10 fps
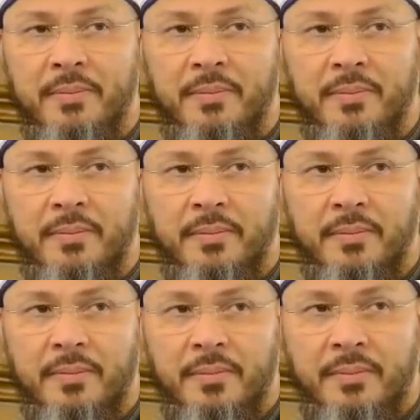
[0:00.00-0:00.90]

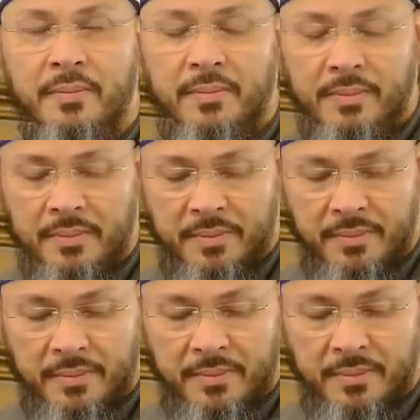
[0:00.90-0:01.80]

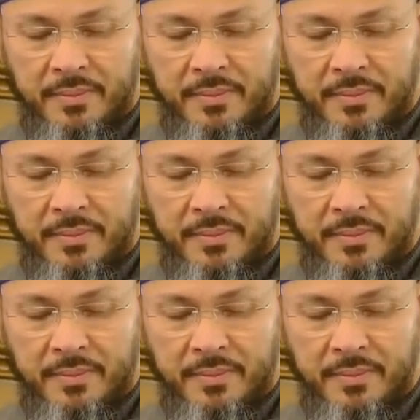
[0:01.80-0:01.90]
(no one is talking)